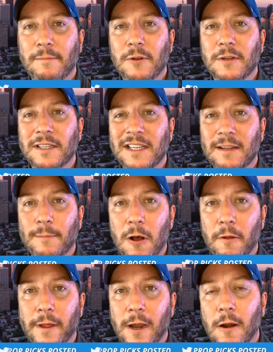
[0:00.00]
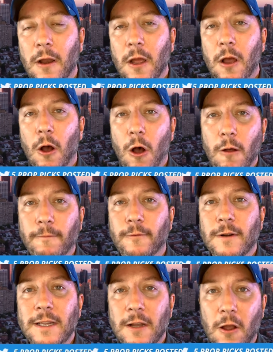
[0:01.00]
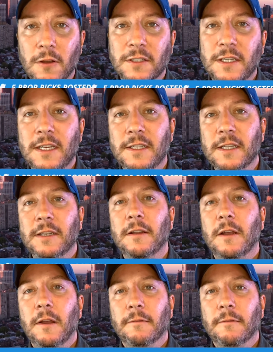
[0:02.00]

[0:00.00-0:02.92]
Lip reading: You can see them all there, all free, all season.